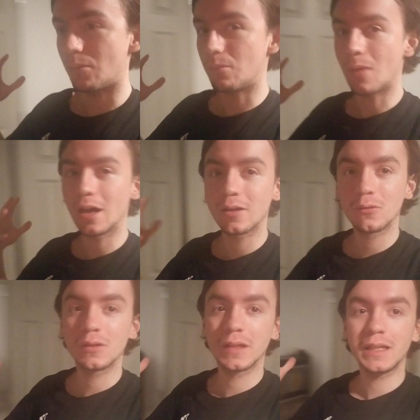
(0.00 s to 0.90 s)

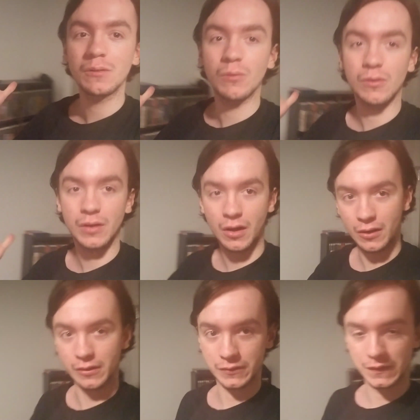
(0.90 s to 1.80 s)
monolingual
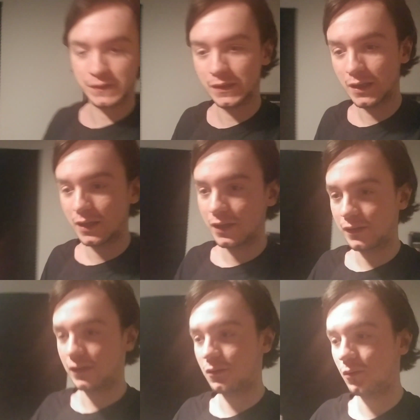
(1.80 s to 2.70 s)
curse
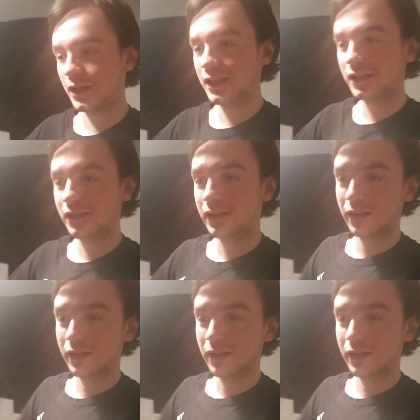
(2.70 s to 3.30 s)
that we